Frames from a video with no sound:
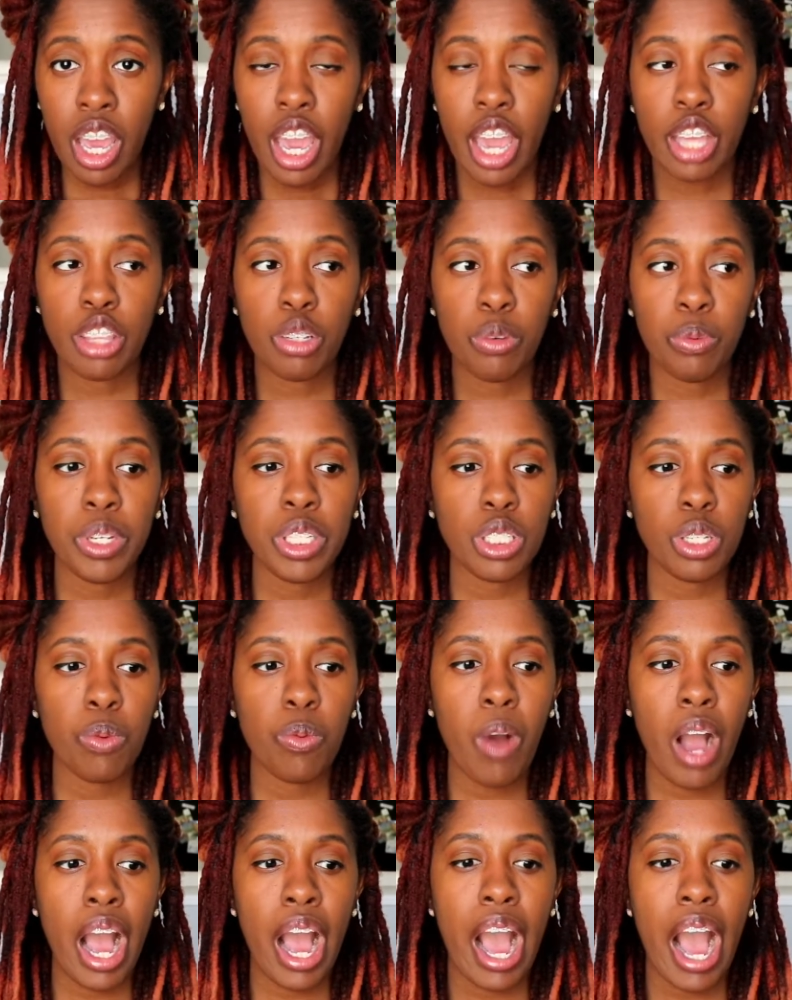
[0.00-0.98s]
And the reason
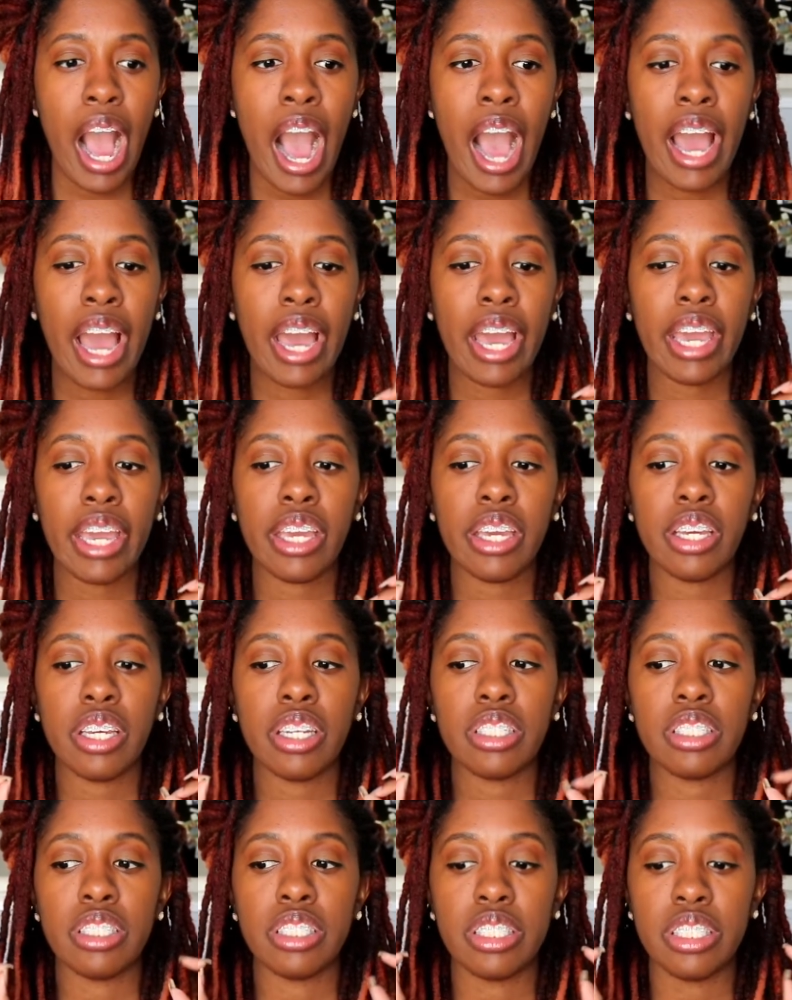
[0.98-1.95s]
why I
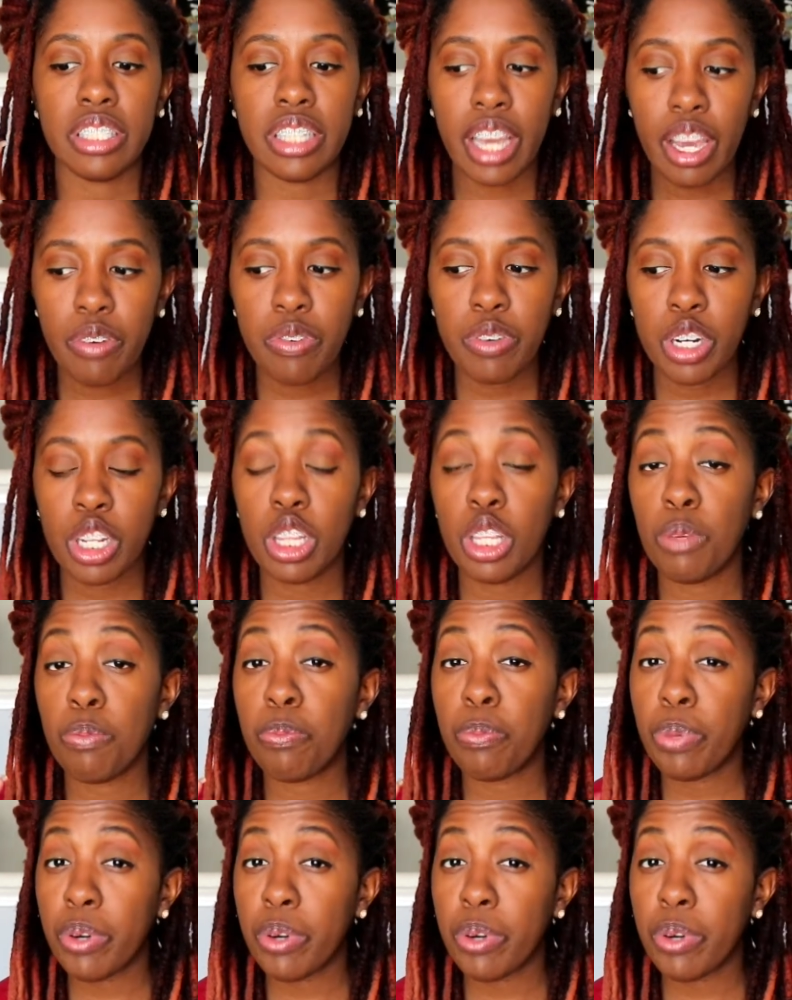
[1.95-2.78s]
definitely